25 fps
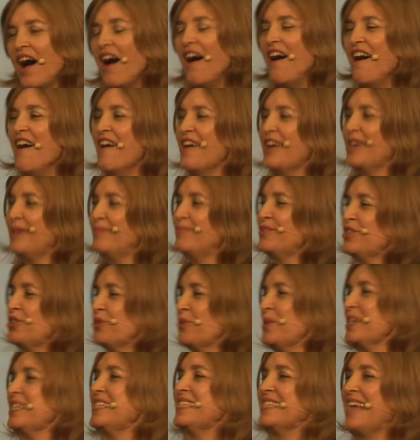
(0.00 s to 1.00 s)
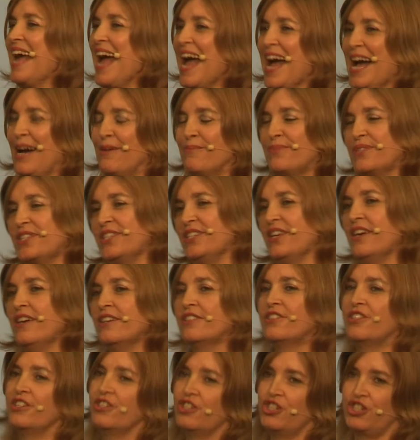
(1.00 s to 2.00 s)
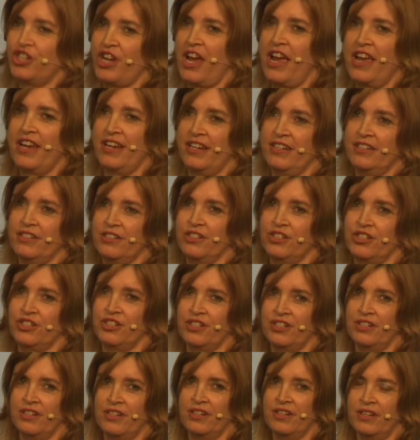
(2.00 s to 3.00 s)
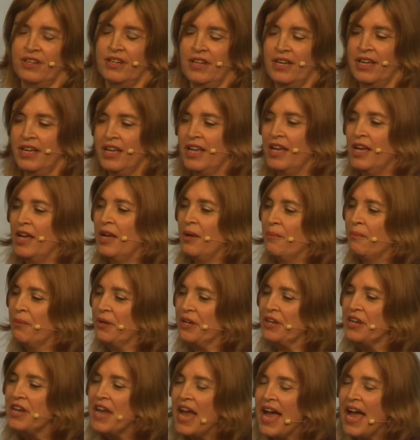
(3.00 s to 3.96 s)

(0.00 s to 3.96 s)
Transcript: time to adapt to change. But